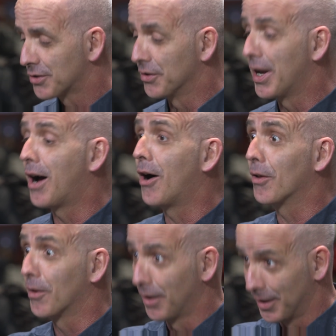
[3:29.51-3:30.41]
So
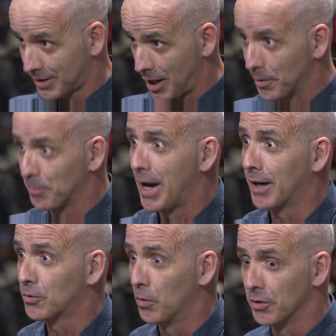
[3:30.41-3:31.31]
now it's coming
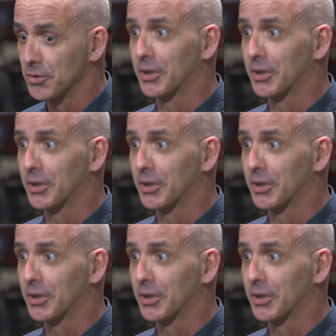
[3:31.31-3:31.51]
back towards,